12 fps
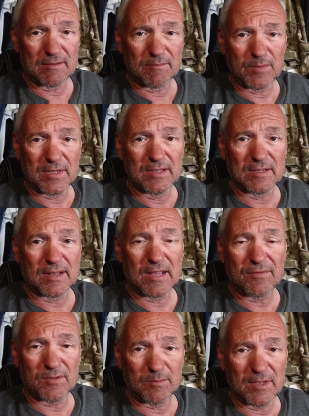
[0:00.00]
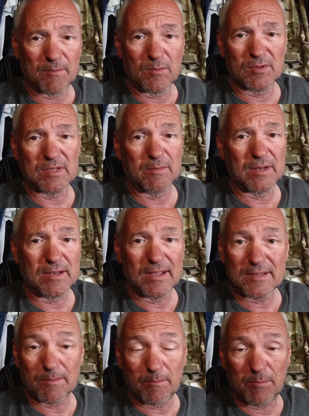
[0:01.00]
because I'd have to be a multi-millionaire
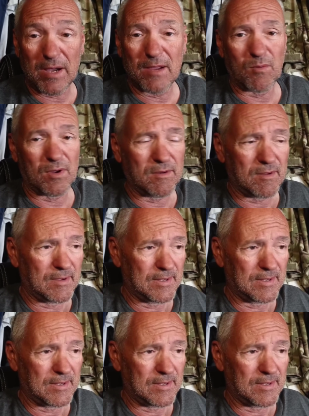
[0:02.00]
to buy one,